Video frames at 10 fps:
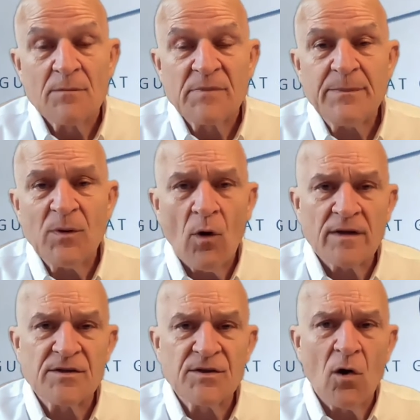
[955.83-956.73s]
People want
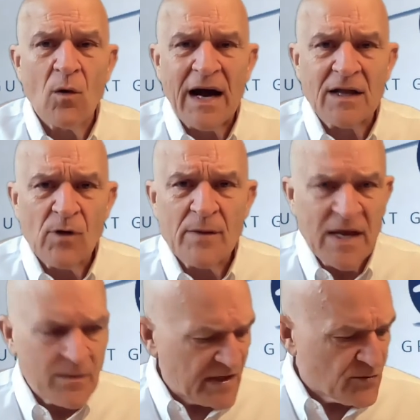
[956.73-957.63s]
to know, how do I
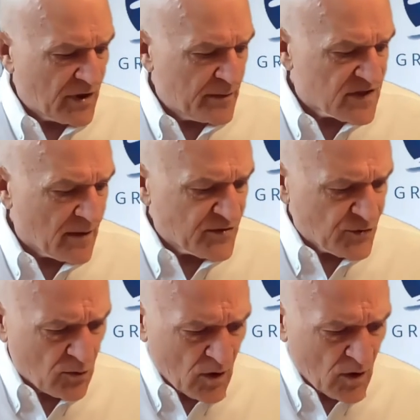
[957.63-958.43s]
make my dreams come true?